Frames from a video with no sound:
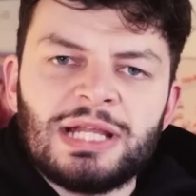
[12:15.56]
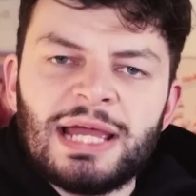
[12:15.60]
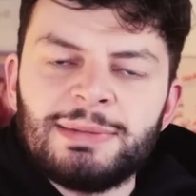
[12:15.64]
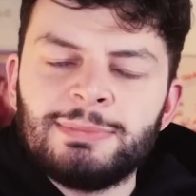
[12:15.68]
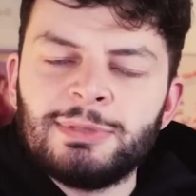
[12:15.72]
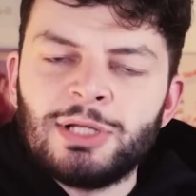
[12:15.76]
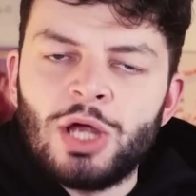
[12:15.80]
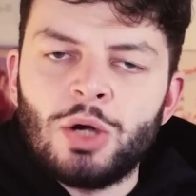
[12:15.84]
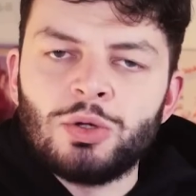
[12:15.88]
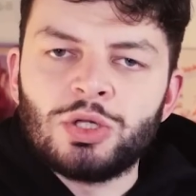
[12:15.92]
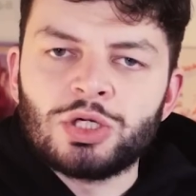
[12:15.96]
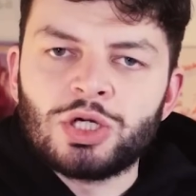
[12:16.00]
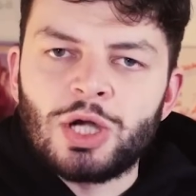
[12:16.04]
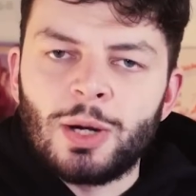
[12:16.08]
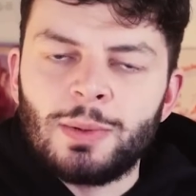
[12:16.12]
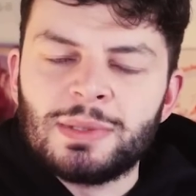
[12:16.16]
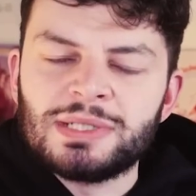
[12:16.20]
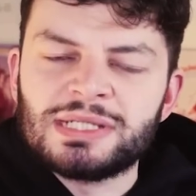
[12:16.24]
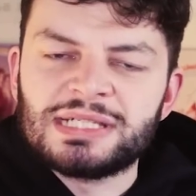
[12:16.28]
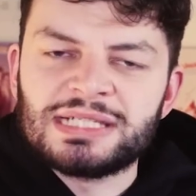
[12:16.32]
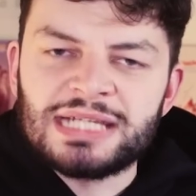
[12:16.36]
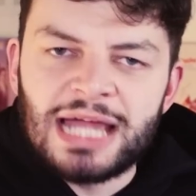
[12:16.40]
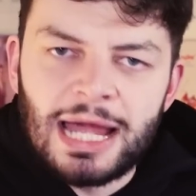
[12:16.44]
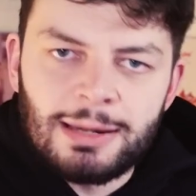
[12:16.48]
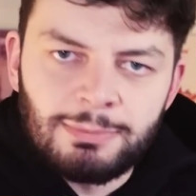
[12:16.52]
let me know in the
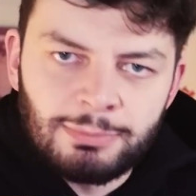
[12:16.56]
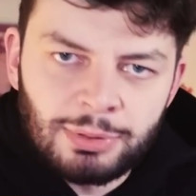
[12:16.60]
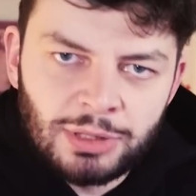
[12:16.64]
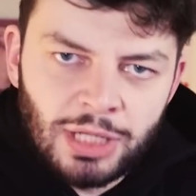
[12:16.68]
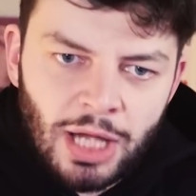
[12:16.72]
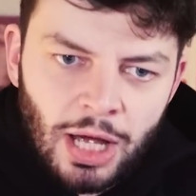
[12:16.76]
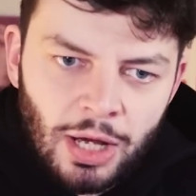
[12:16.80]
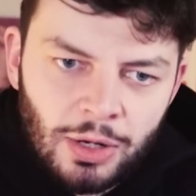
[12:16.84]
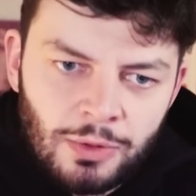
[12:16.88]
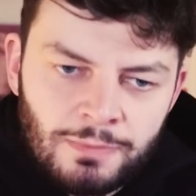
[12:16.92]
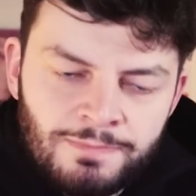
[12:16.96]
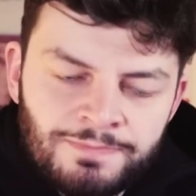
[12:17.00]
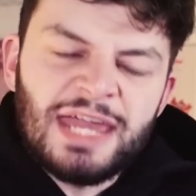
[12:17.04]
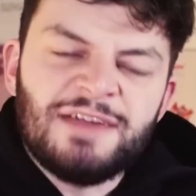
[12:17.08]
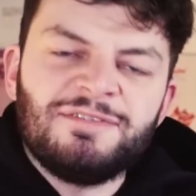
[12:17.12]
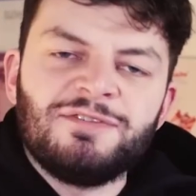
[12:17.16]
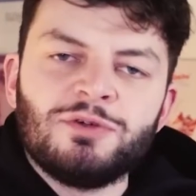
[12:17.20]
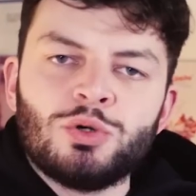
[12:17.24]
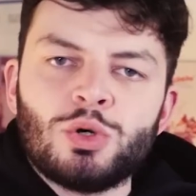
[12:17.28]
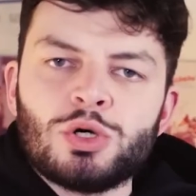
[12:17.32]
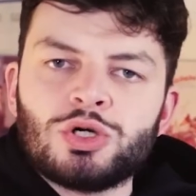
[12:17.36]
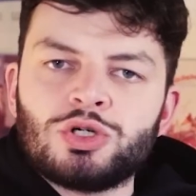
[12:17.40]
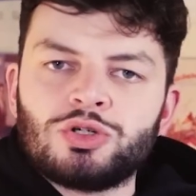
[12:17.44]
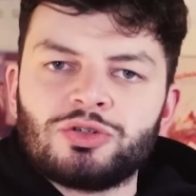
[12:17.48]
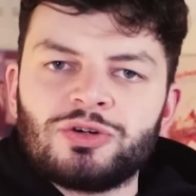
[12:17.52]
comments down below if
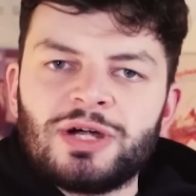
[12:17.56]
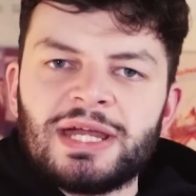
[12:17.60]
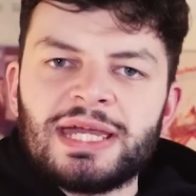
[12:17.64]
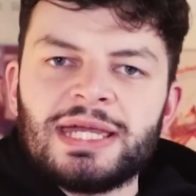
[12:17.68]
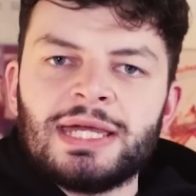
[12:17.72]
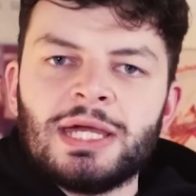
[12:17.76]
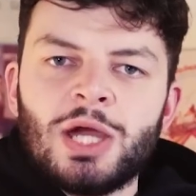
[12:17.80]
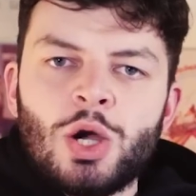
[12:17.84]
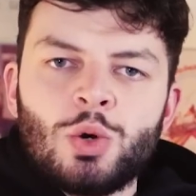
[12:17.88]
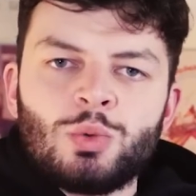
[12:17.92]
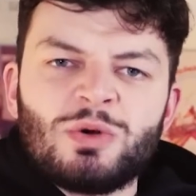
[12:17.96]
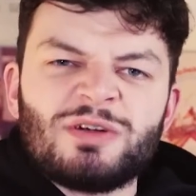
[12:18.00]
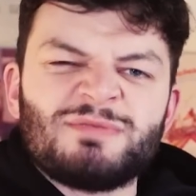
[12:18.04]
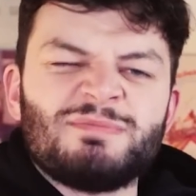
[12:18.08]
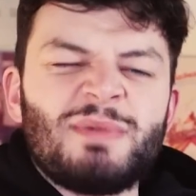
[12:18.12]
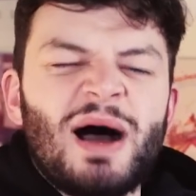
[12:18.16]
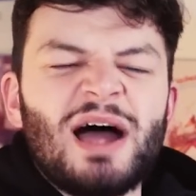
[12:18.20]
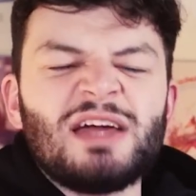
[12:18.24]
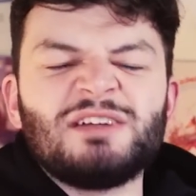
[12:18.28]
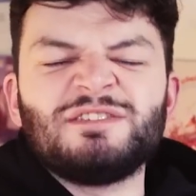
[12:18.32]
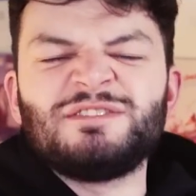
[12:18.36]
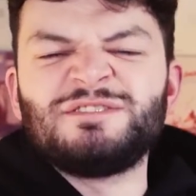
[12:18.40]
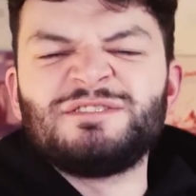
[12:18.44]
you agree with my